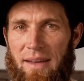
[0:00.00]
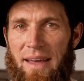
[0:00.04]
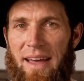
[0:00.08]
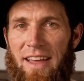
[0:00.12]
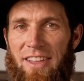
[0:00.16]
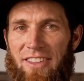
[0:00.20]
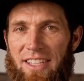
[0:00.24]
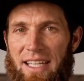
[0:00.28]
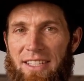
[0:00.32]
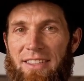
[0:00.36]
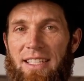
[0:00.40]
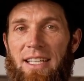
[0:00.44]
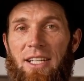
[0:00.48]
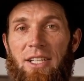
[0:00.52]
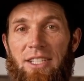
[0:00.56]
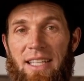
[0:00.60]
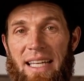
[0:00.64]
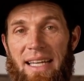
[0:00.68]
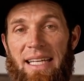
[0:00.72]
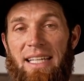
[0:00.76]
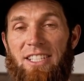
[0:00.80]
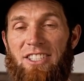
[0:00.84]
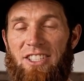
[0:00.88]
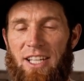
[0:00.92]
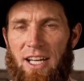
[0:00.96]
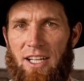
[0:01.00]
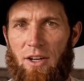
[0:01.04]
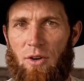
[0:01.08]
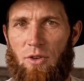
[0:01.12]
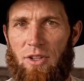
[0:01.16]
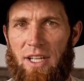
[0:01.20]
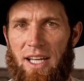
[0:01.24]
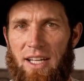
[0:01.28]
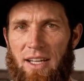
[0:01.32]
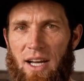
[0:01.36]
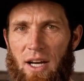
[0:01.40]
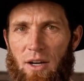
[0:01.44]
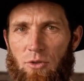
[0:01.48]
is that the cleaning cycle
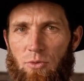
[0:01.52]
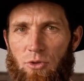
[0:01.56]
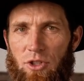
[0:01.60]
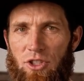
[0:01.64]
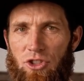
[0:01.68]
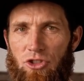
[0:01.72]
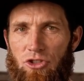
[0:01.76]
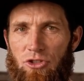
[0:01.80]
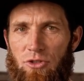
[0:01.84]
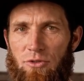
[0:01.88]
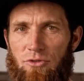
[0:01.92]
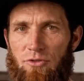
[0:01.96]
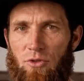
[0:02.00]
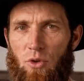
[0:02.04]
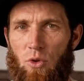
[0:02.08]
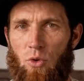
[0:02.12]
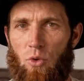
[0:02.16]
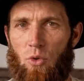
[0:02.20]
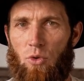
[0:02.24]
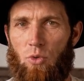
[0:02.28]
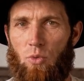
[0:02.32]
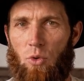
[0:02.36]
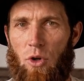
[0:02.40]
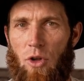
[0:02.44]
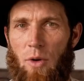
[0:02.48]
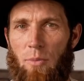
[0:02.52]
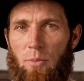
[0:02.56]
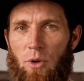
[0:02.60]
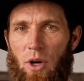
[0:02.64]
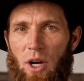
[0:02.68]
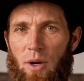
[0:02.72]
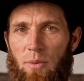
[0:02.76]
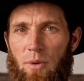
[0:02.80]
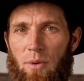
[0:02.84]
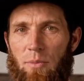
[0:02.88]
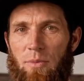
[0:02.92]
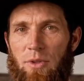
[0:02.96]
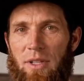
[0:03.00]
cannot reach the fold where the
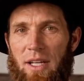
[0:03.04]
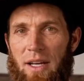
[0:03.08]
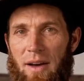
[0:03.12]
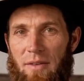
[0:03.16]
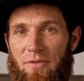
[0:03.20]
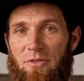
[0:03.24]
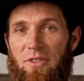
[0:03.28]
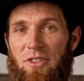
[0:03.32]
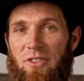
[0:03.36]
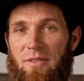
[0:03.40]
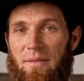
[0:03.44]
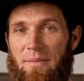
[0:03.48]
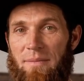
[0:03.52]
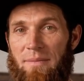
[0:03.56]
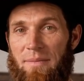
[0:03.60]
problem lives.